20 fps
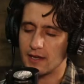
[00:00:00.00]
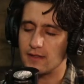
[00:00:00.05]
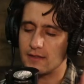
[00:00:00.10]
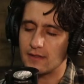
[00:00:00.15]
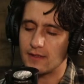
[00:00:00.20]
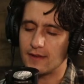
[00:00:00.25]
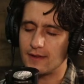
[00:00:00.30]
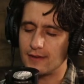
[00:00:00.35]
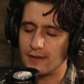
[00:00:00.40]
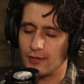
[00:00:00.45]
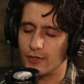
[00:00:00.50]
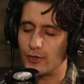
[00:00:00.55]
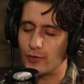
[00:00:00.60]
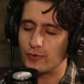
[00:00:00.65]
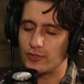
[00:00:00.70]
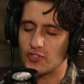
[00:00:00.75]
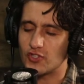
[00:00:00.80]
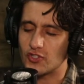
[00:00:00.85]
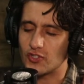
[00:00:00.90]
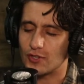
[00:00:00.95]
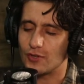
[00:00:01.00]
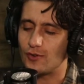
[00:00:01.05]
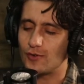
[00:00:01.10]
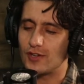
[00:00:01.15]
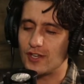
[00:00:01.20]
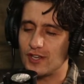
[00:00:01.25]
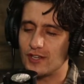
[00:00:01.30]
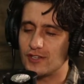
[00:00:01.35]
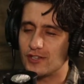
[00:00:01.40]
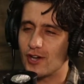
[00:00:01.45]
in the new
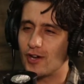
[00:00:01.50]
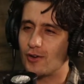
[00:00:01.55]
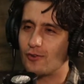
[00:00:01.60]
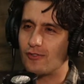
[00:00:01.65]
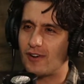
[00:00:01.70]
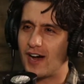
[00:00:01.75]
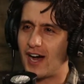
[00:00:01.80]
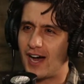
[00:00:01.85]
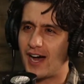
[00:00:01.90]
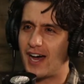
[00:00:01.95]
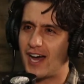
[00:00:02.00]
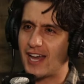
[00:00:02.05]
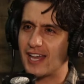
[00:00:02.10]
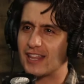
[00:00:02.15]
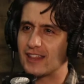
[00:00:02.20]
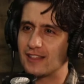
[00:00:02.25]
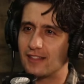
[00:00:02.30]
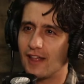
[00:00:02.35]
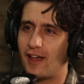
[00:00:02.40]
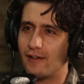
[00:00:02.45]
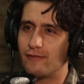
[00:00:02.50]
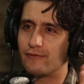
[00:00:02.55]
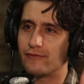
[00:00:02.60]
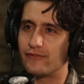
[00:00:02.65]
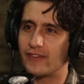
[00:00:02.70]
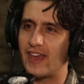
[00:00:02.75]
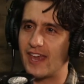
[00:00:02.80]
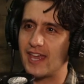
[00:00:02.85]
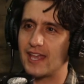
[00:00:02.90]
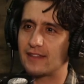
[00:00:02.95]
studio. I love
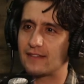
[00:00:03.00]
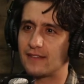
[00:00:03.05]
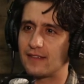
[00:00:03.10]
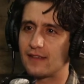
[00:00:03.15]
it.